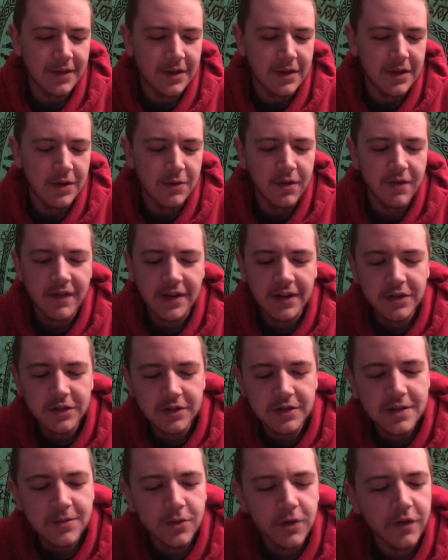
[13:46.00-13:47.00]
You
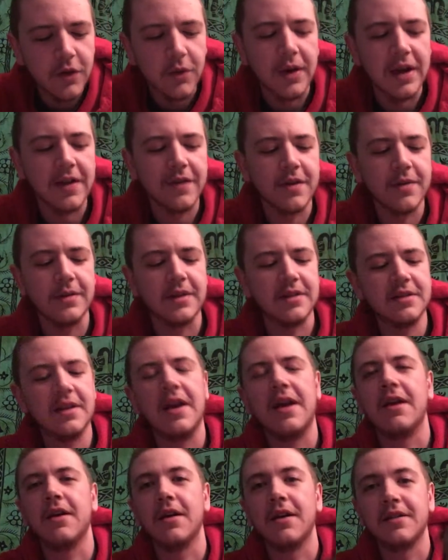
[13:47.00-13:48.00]
eventually move away from this
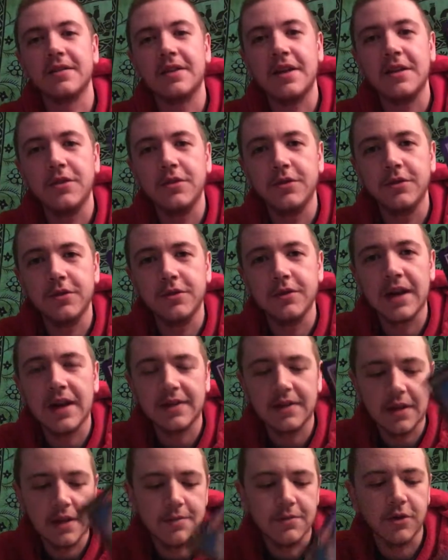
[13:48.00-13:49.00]
chaos and you do get
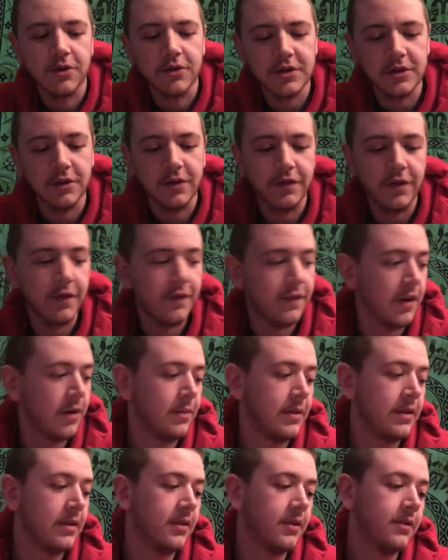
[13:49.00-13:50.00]
that emotional
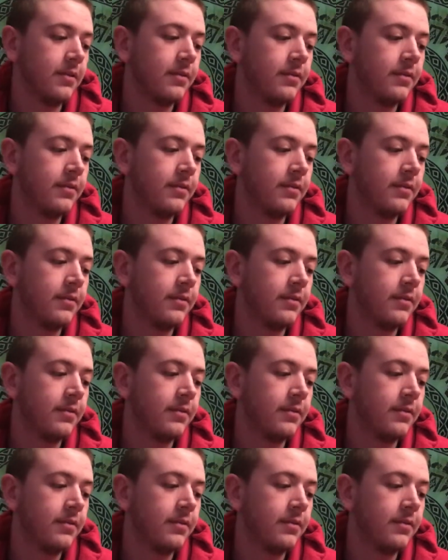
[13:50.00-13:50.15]
fulfillment.